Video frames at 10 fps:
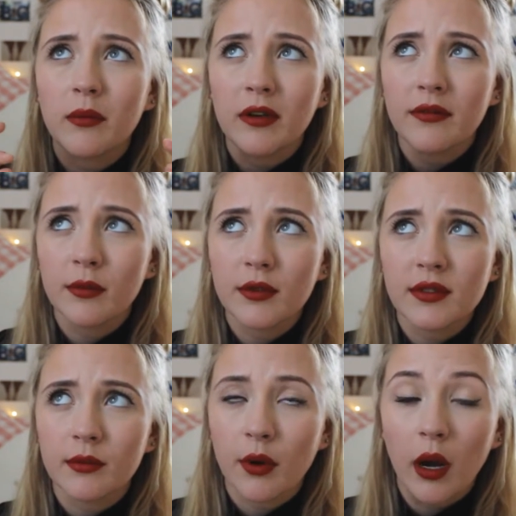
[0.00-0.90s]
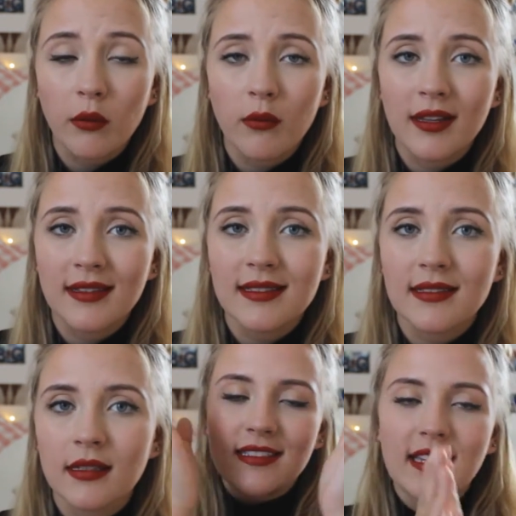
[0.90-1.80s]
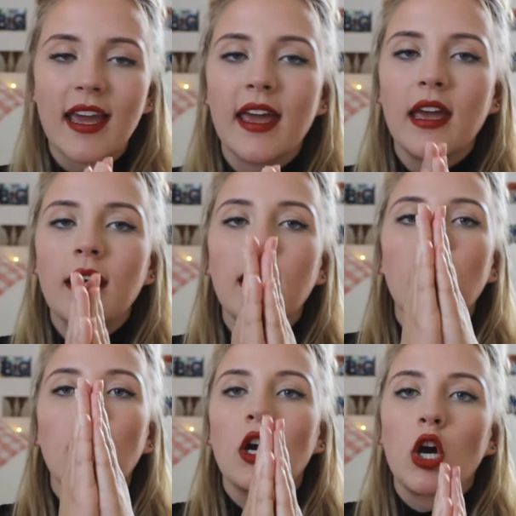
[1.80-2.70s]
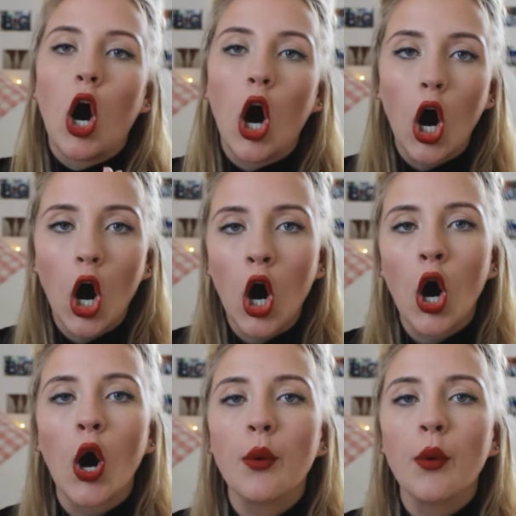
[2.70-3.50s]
one of the most important ones, stay calm.